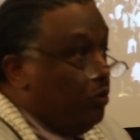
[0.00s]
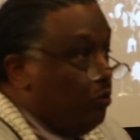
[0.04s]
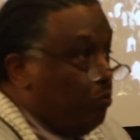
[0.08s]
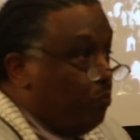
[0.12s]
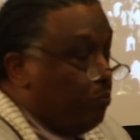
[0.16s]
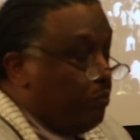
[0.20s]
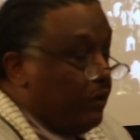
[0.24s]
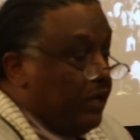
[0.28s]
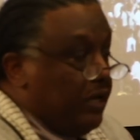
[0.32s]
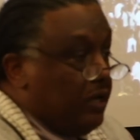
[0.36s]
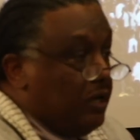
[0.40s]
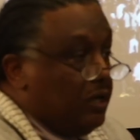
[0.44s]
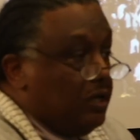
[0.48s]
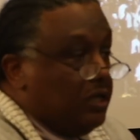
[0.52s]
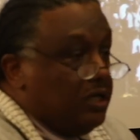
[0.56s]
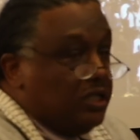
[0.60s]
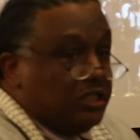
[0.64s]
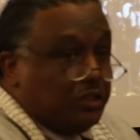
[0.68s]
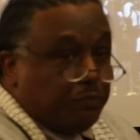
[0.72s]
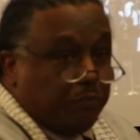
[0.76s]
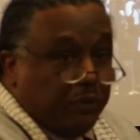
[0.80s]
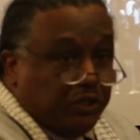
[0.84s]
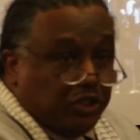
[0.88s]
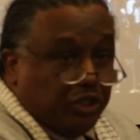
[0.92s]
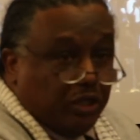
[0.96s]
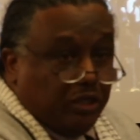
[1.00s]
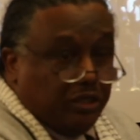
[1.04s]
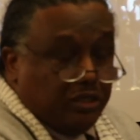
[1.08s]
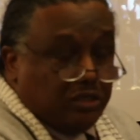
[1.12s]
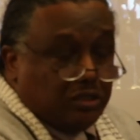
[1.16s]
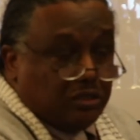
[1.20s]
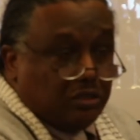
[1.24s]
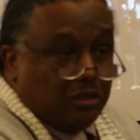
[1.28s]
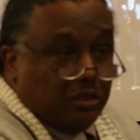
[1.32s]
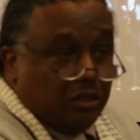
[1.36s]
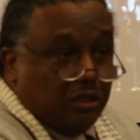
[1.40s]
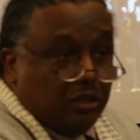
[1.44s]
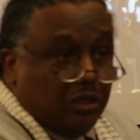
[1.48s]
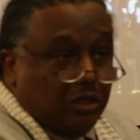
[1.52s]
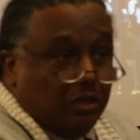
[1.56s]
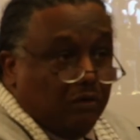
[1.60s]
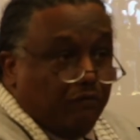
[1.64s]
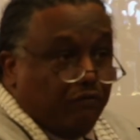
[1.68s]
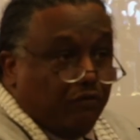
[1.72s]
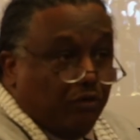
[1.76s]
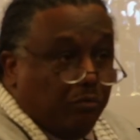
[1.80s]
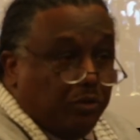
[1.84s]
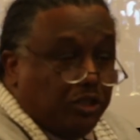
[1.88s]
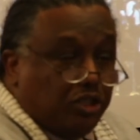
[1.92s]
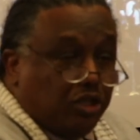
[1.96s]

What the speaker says: we'll bring specialists from